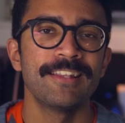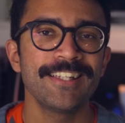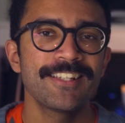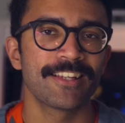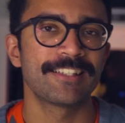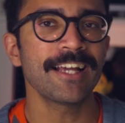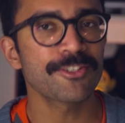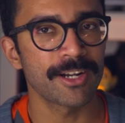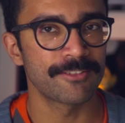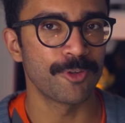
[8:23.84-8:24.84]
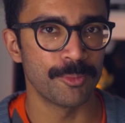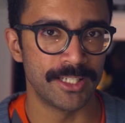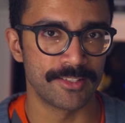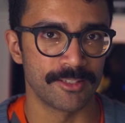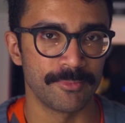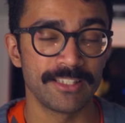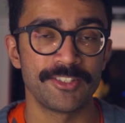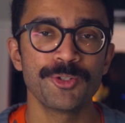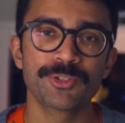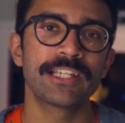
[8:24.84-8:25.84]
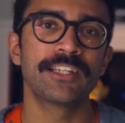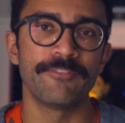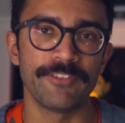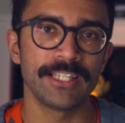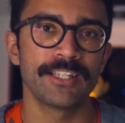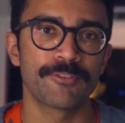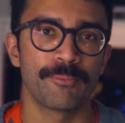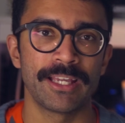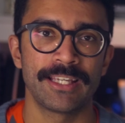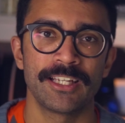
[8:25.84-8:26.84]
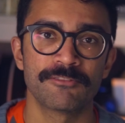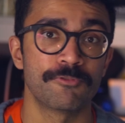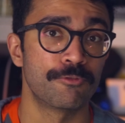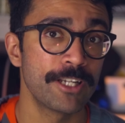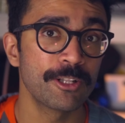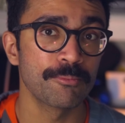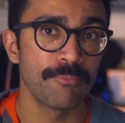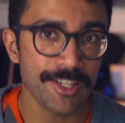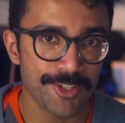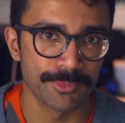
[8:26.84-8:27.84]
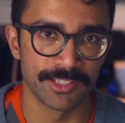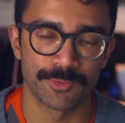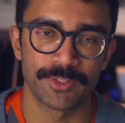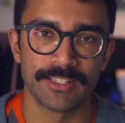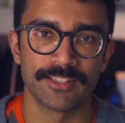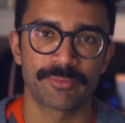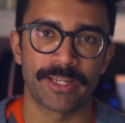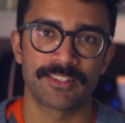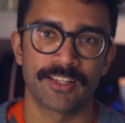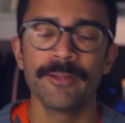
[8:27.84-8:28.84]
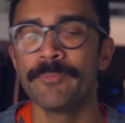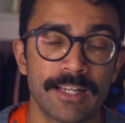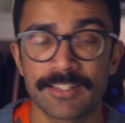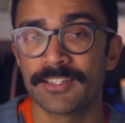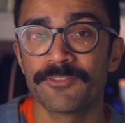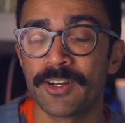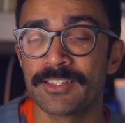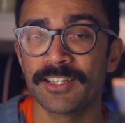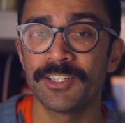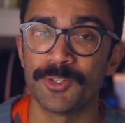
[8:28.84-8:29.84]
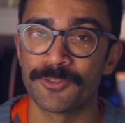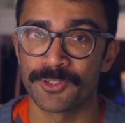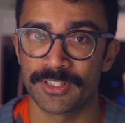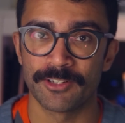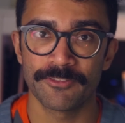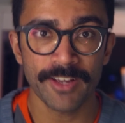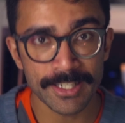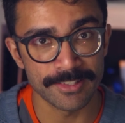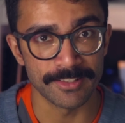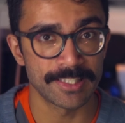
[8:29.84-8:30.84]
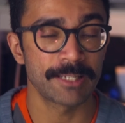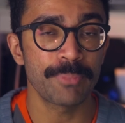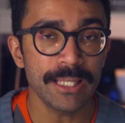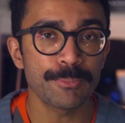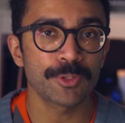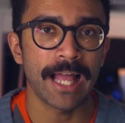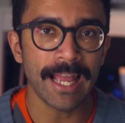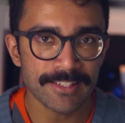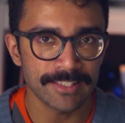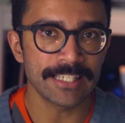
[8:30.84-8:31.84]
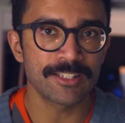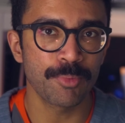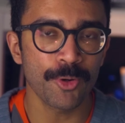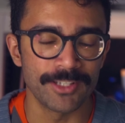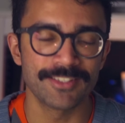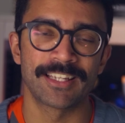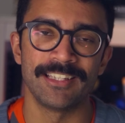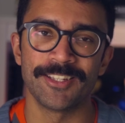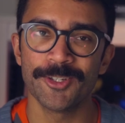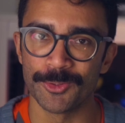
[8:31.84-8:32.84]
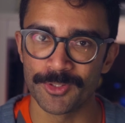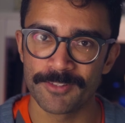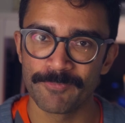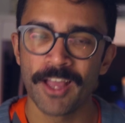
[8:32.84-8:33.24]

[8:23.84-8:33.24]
This tetrad formalism is usually convenient for making real measurements within the spacetime, as it defines a useful set of vectors that people at these points can use,